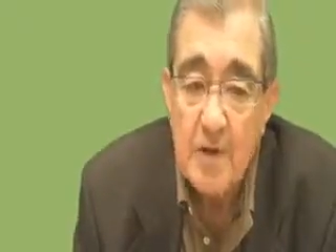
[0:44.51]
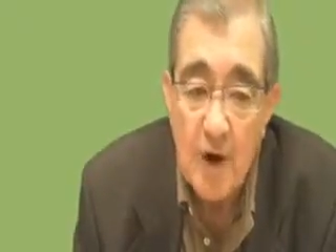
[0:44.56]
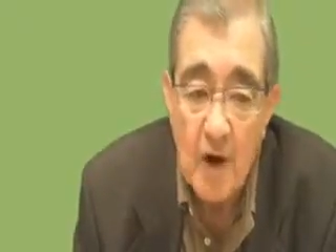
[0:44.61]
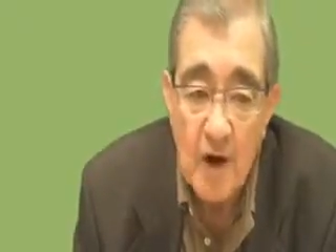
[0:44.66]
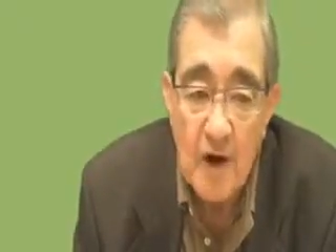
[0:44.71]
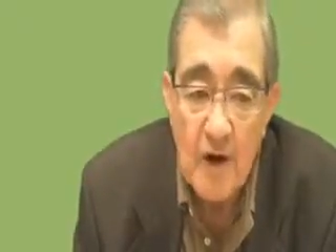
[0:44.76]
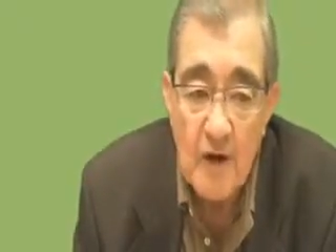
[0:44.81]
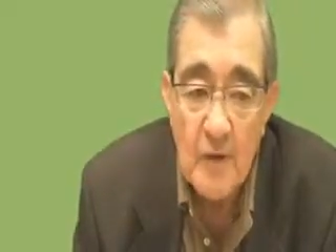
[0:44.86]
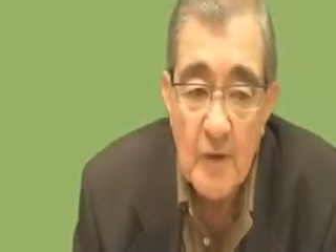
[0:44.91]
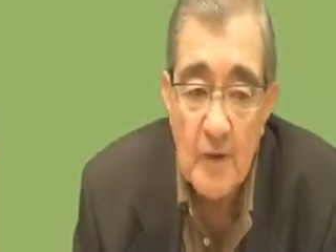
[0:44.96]
The
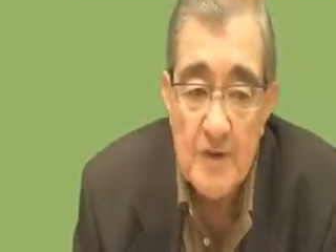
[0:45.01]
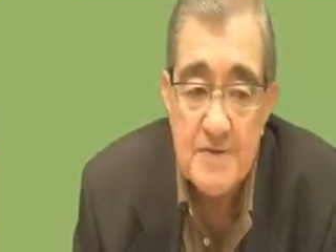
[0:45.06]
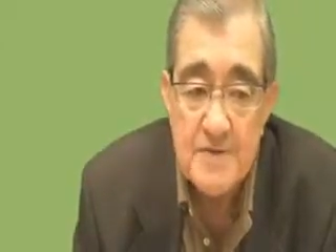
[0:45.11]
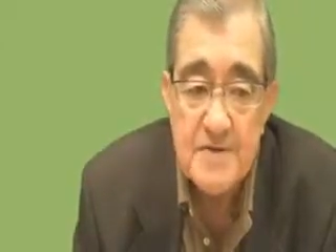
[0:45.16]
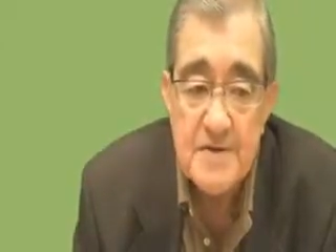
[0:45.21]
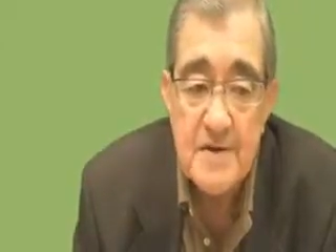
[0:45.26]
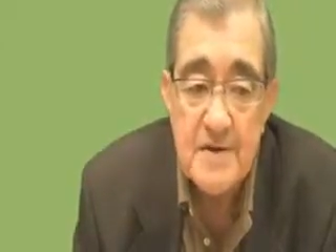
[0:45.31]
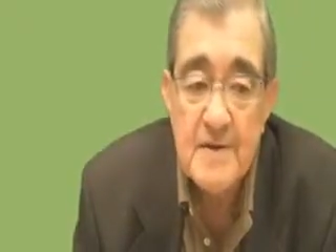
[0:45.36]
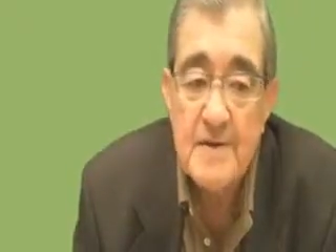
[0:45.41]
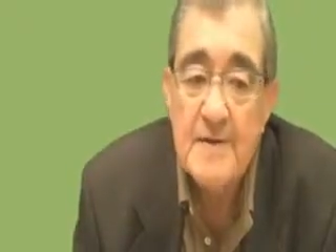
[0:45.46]
color
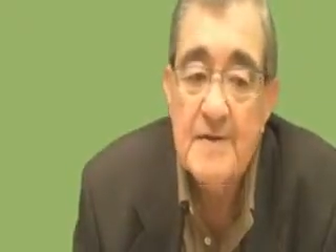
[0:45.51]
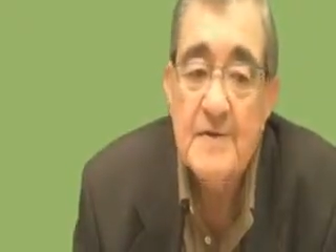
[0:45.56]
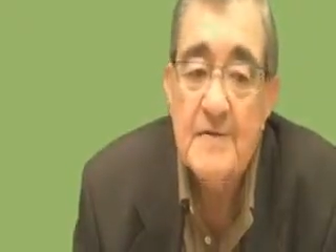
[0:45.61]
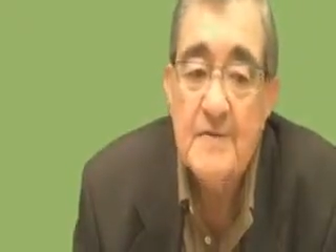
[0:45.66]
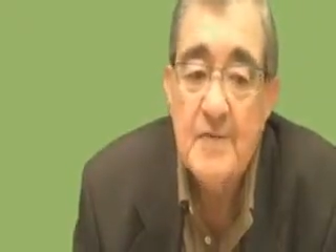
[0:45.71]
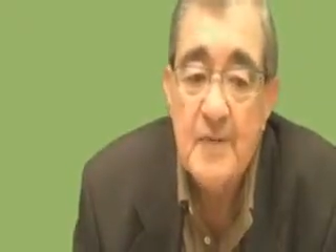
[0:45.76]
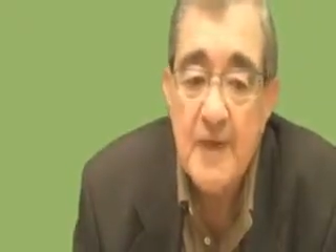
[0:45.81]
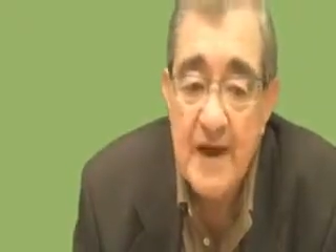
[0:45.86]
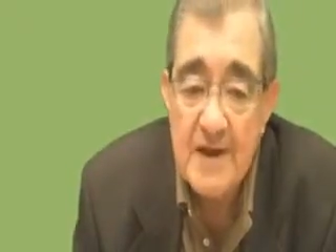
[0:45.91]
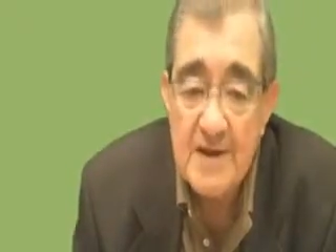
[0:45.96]
was
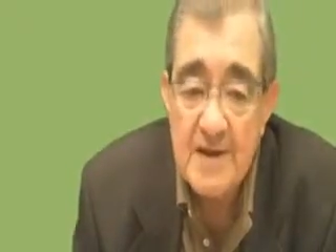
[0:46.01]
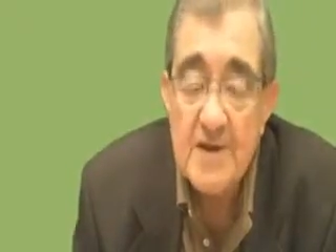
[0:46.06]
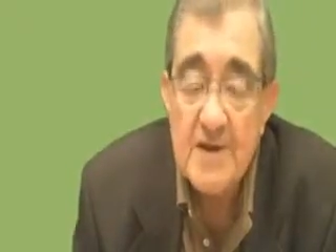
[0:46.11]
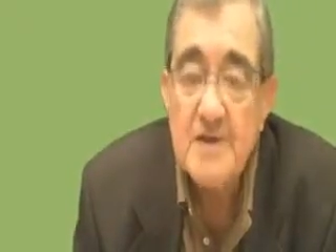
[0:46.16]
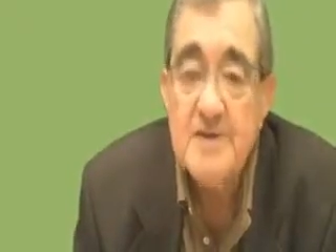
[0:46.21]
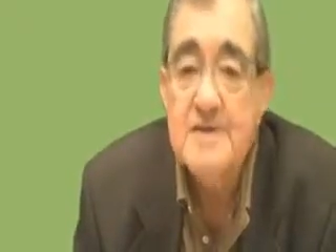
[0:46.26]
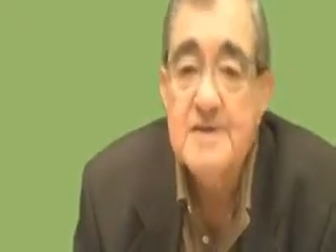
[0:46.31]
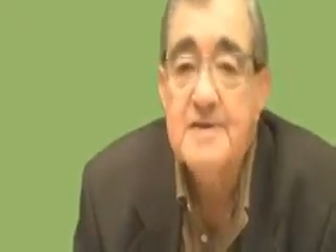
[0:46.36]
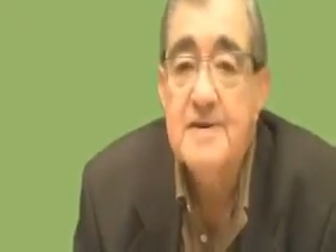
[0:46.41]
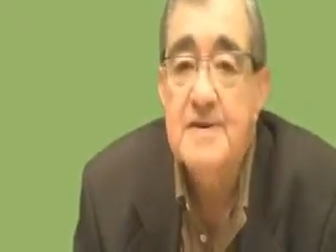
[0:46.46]

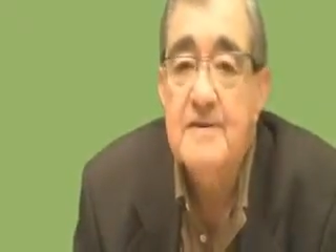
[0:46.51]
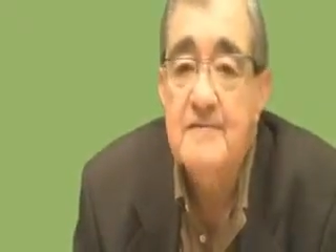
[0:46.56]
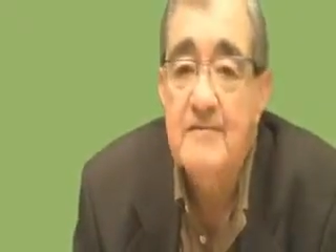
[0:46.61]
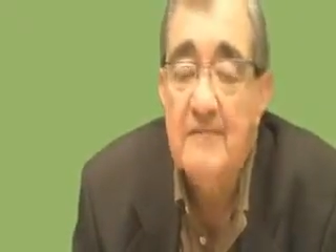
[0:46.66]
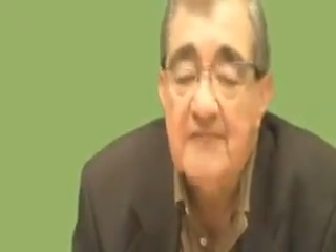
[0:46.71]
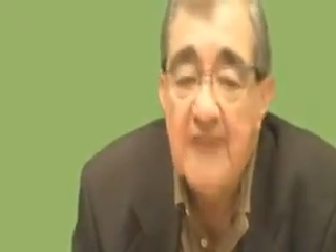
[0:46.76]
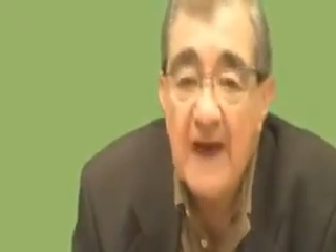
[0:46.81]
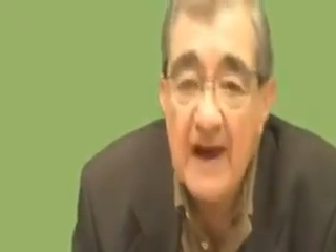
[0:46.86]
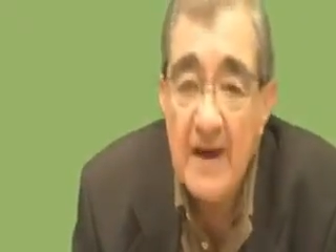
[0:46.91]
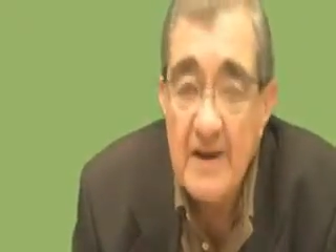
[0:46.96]
reddish
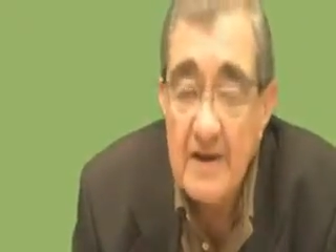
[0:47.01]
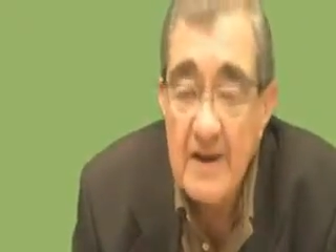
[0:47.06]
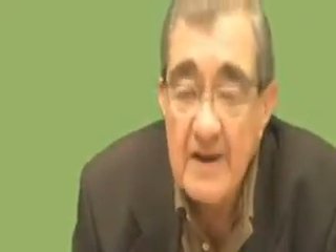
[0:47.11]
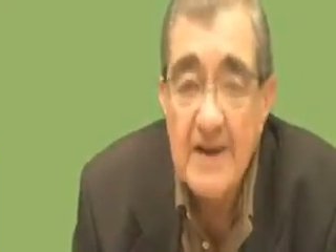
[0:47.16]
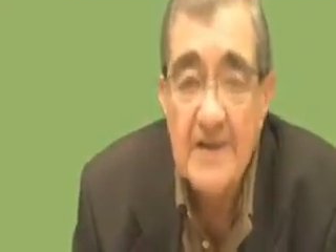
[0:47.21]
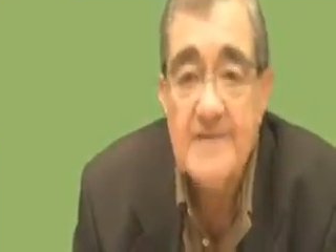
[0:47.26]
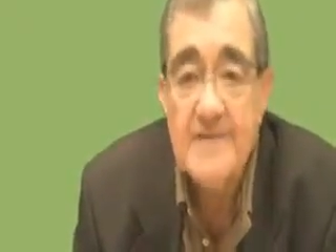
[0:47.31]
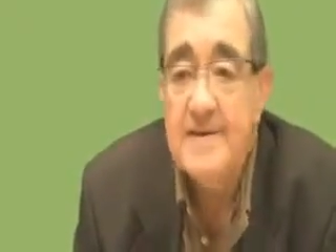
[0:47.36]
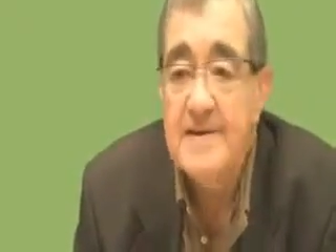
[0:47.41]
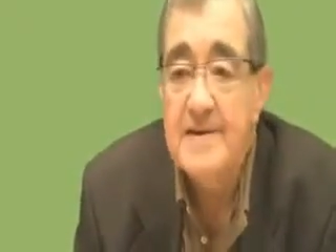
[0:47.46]

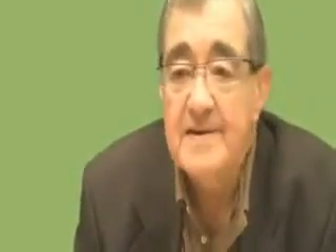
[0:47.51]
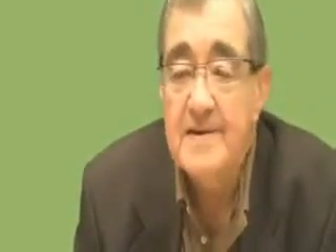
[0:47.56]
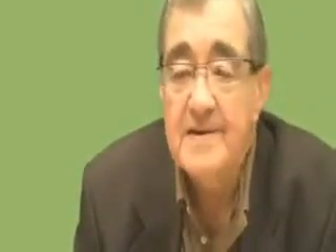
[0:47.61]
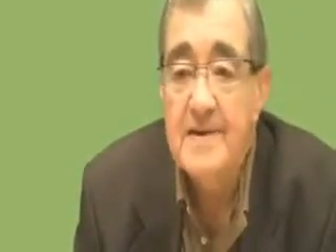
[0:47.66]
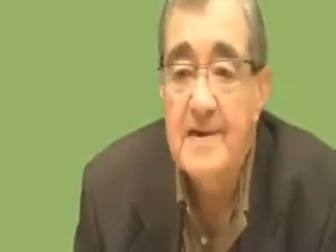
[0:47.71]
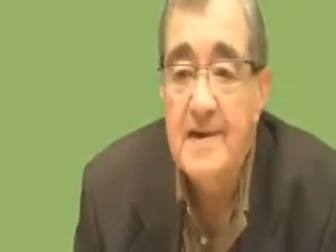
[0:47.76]
violet.